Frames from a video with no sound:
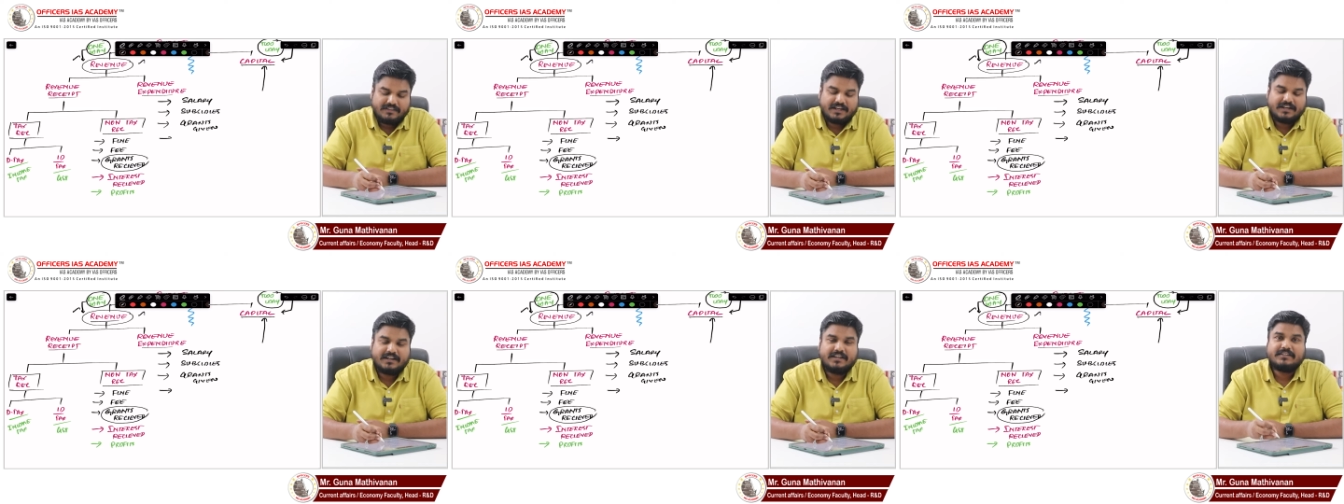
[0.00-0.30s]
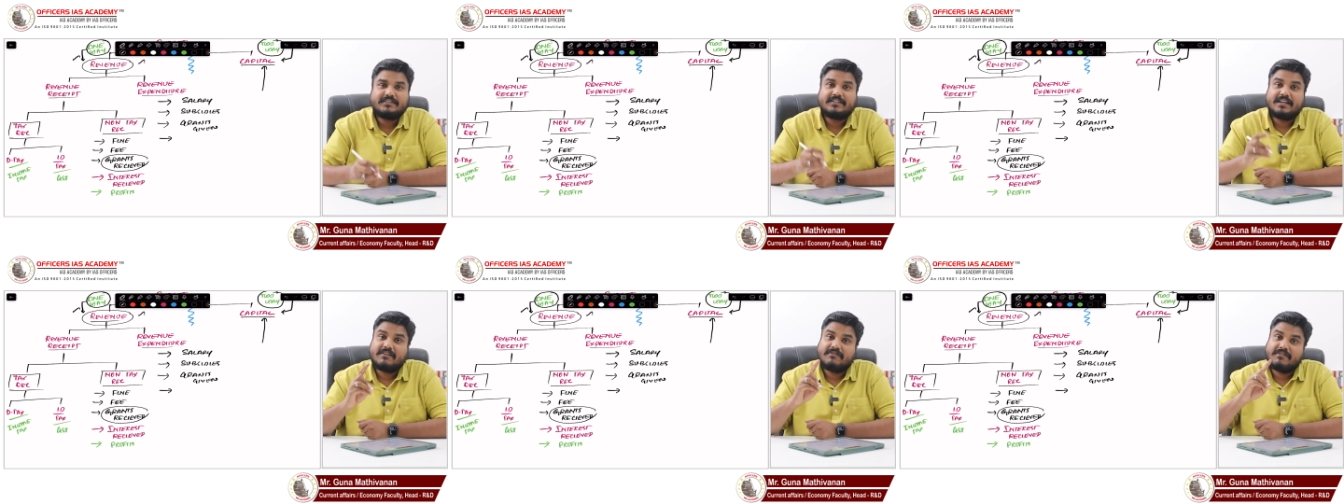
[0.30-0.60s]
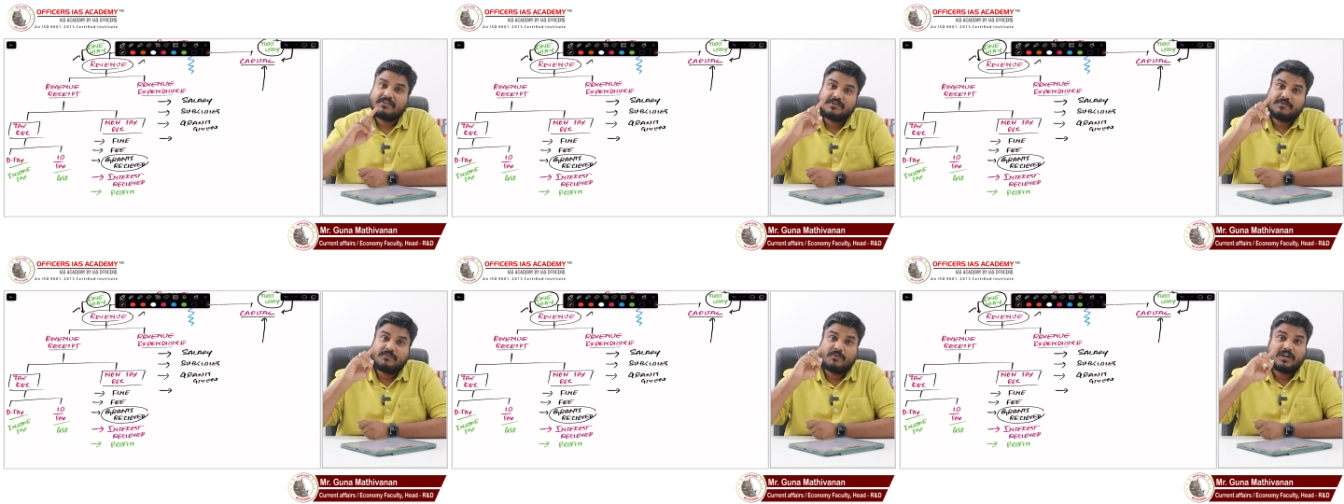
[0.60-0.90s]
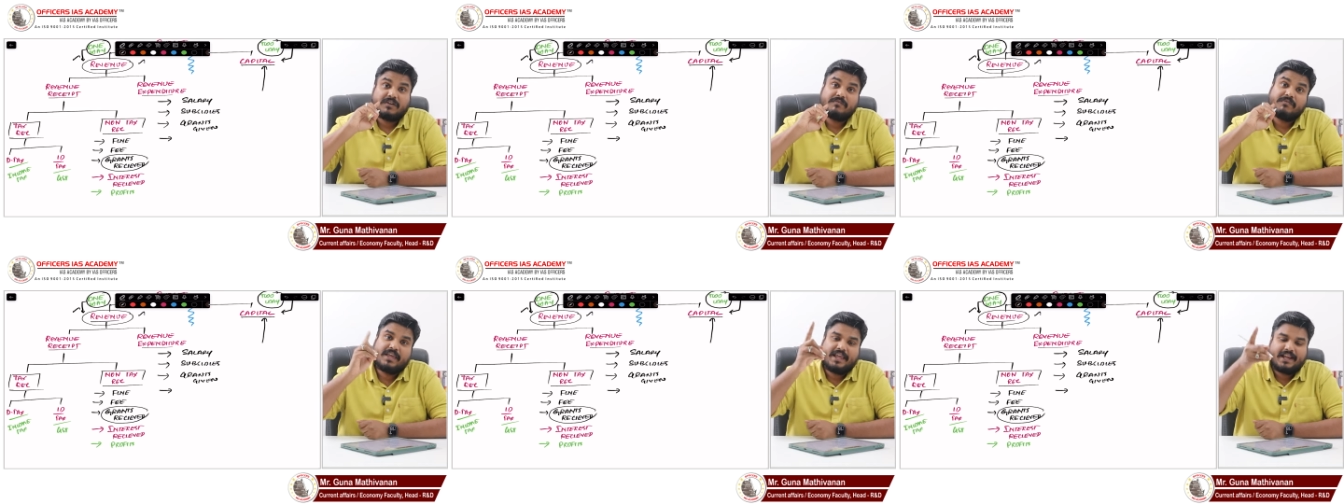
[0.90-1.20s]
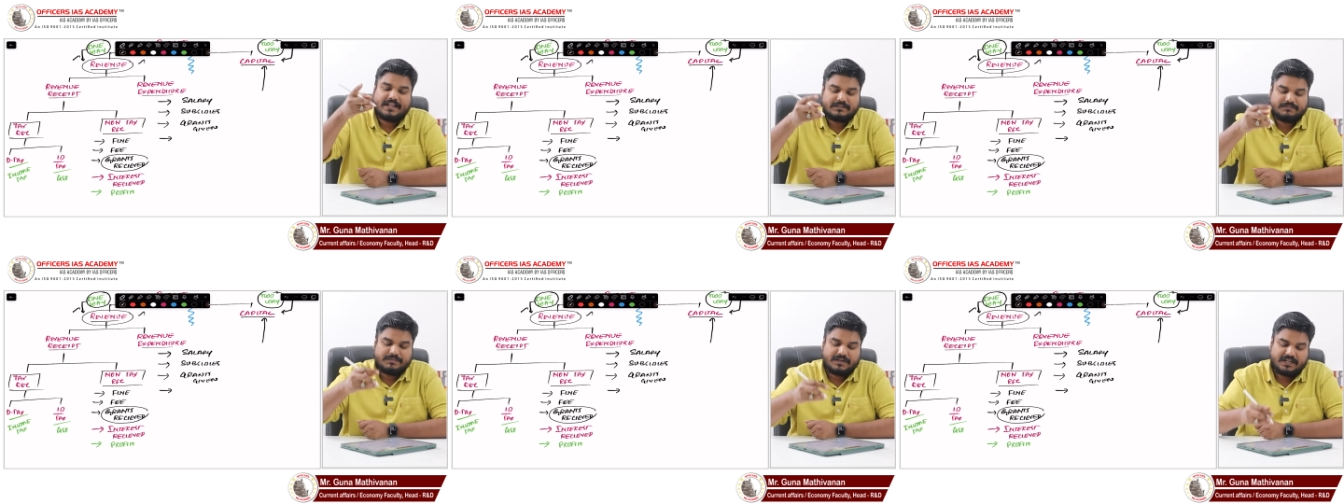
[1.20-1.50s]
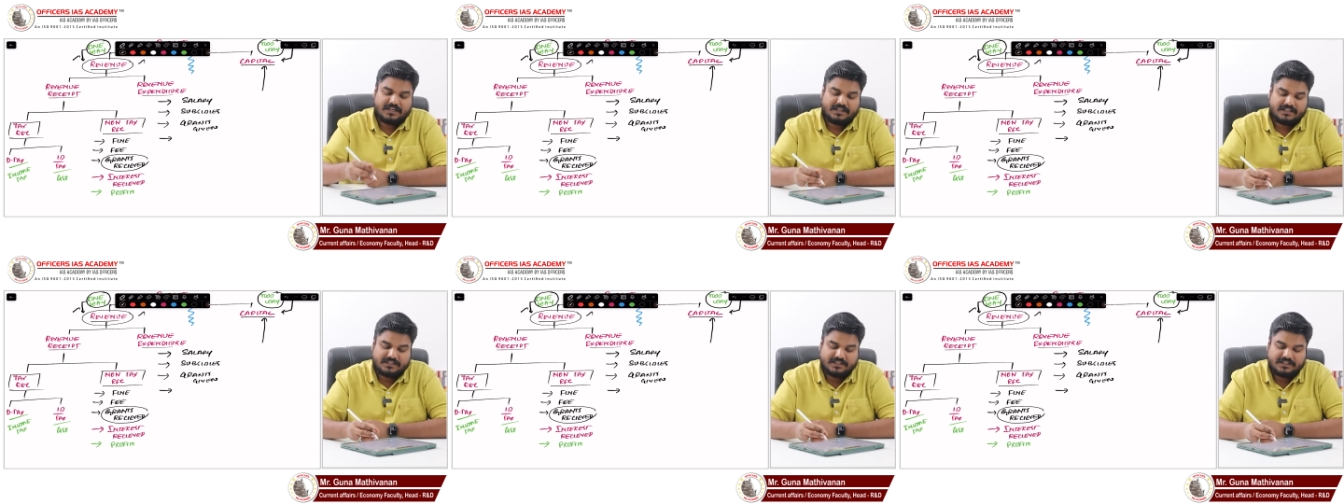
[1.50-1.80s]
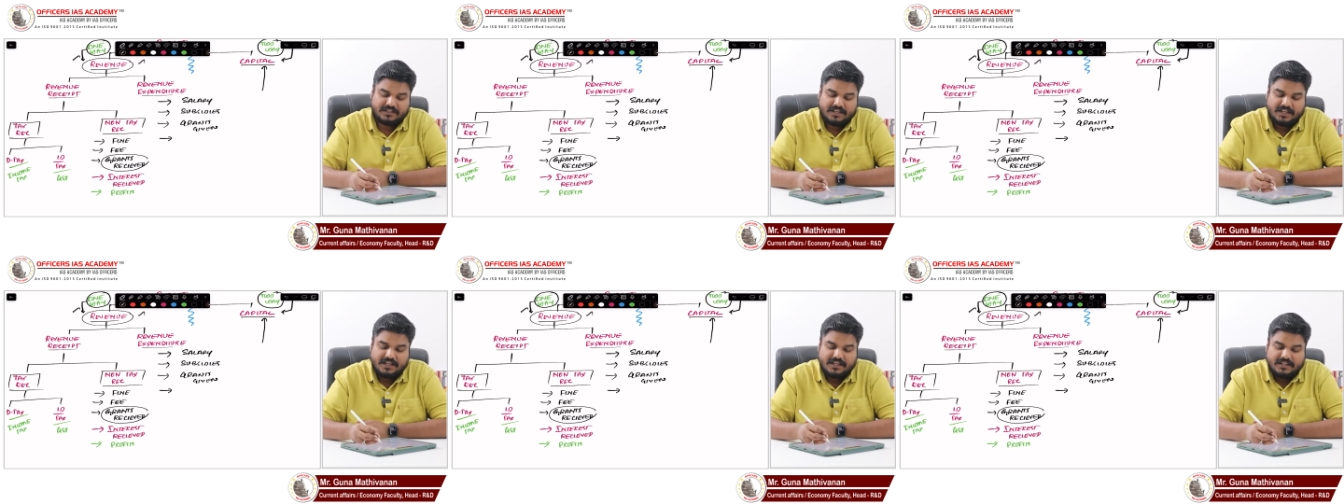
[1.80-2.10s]
That is revenue, one way
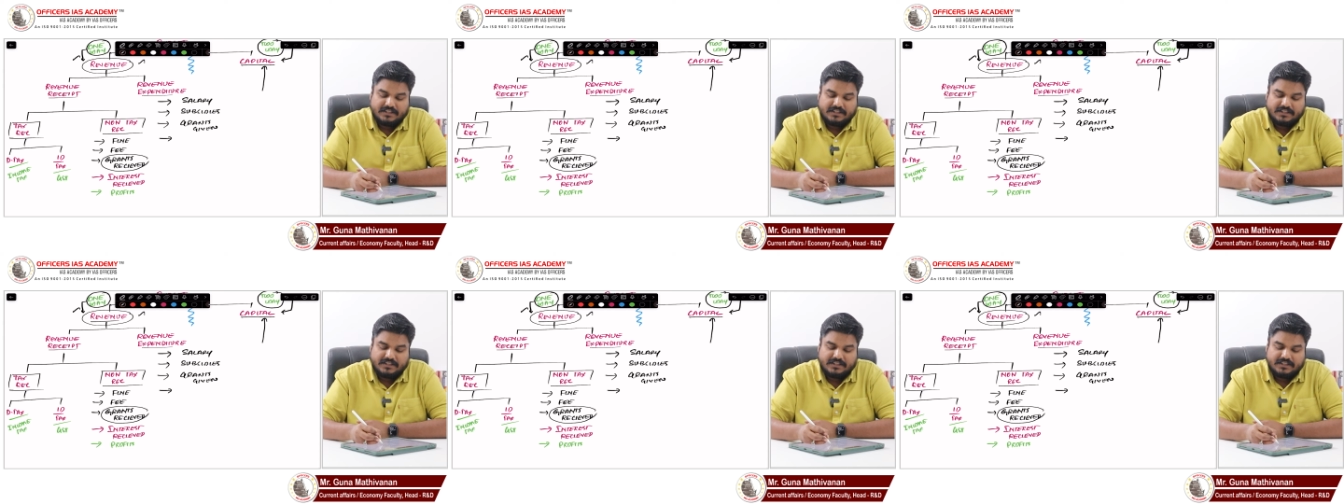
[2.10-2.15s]
expenditure.